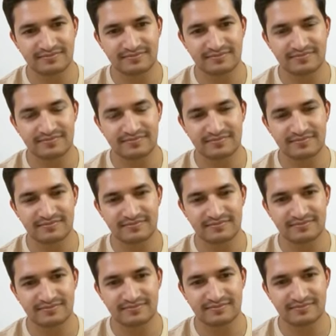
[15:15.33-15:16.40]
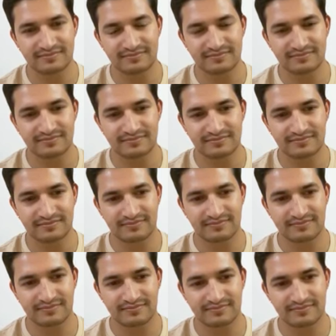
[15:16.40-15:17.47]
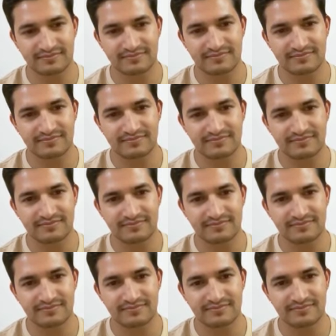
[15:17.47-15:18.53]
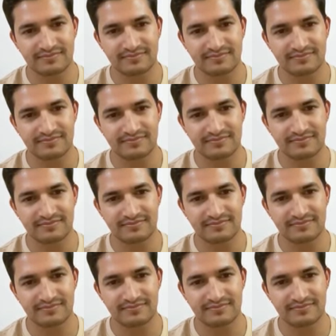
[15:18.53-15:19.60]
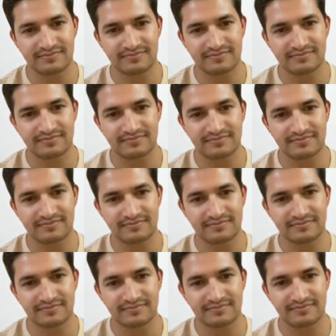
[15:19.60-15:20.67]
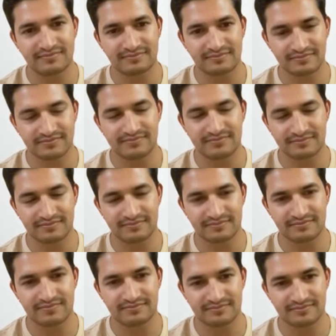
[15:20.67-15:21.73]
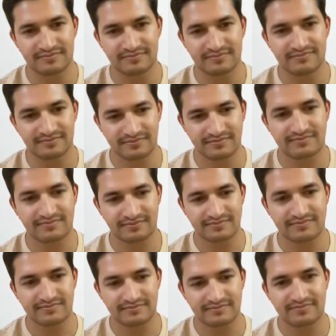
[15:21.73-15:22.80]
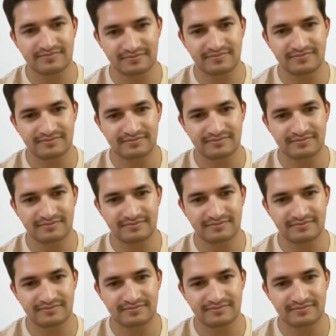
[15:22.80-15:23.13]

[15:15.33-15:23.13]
(not speaking)